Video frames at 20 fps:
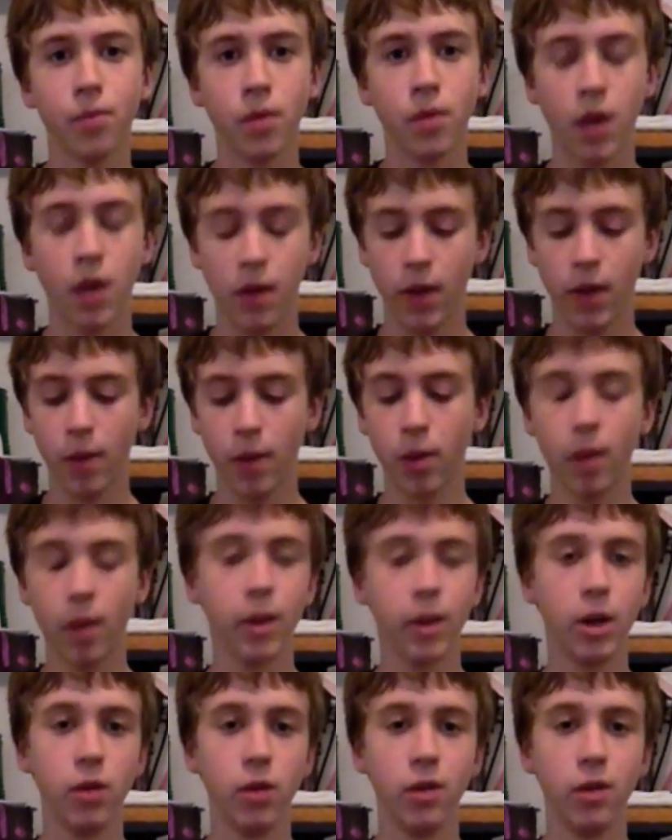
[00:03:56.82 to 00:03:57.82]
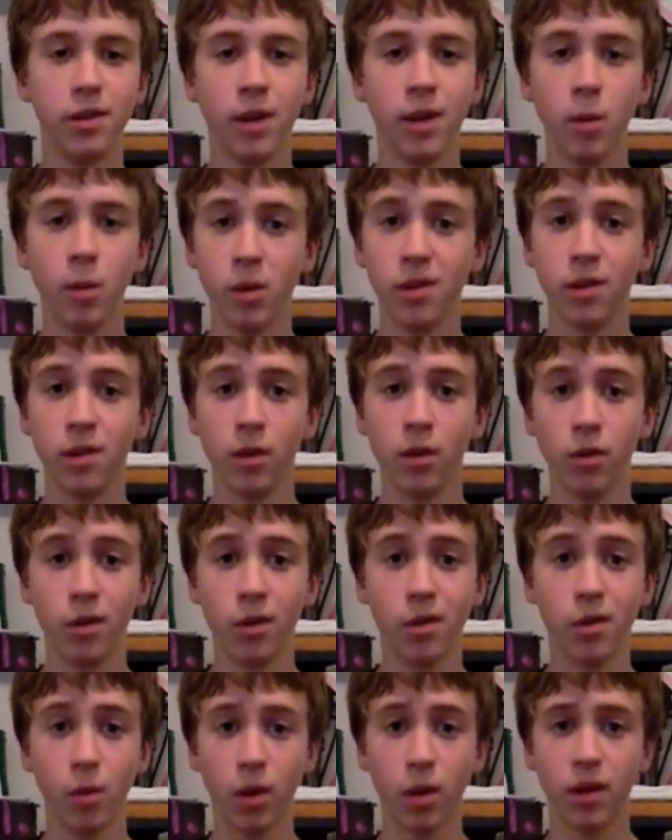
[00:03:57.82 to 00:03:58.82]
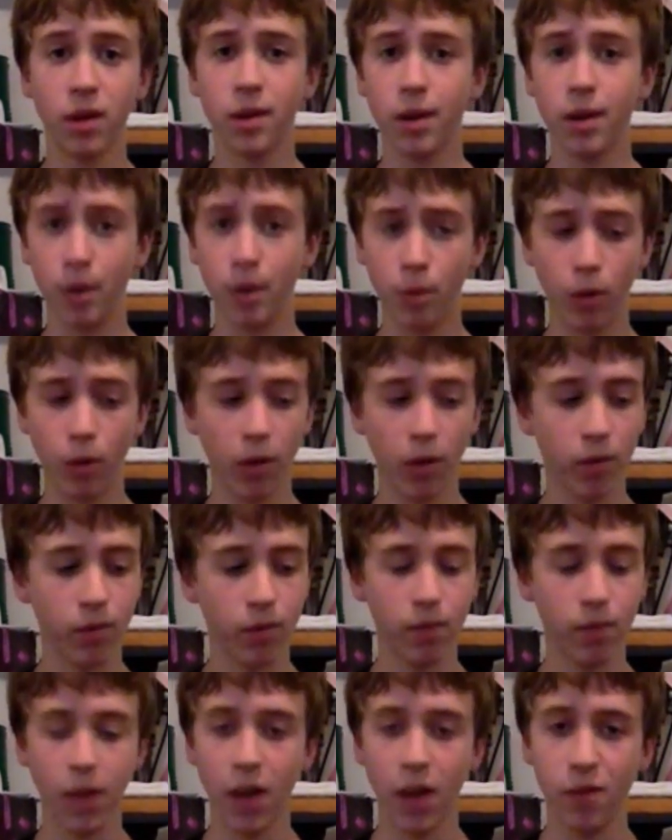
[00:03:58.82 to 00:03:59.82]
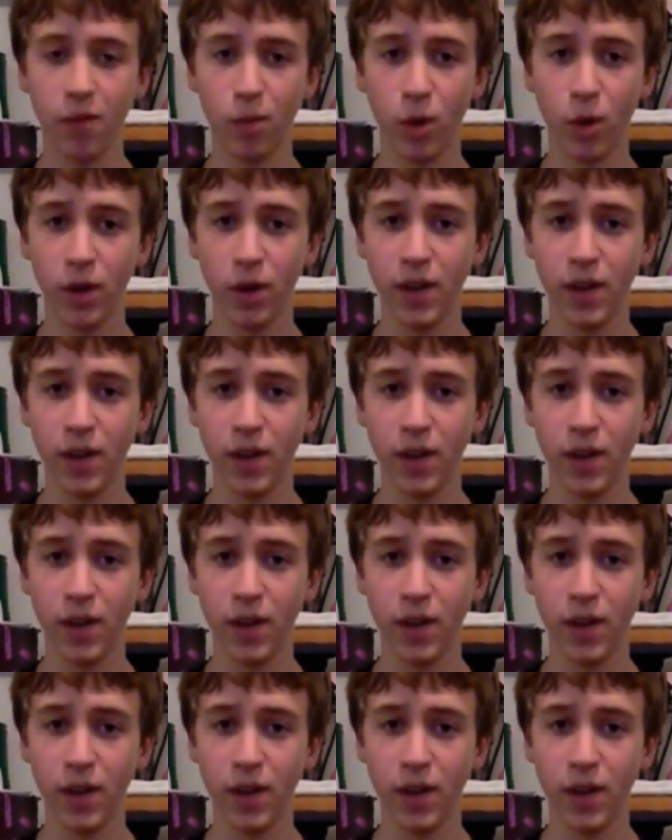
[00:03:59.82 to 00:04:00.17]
and then I'm probably going to do the same with silver. So one side I'm going to have more